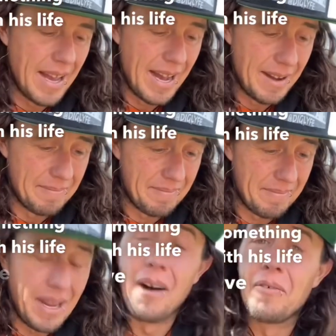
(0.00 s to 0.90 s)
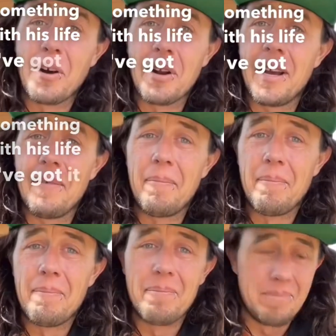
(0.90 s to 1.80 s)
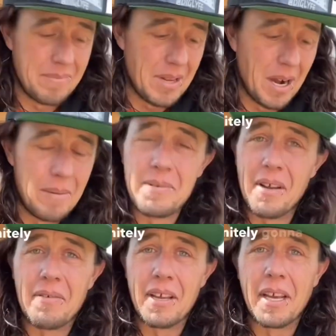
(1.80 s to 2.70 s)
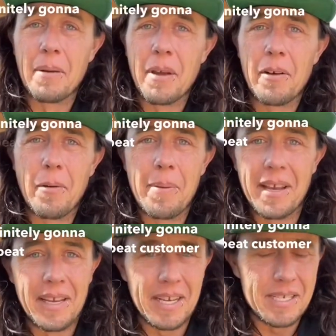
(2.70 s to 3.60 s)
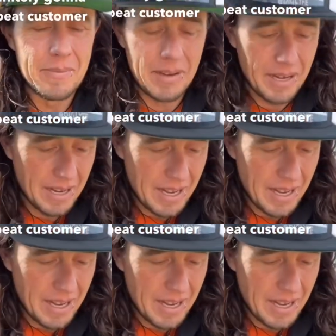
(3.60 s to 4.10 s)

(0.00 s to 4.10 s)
Um, now I've got it, I'm definitely going to be a repeat customer.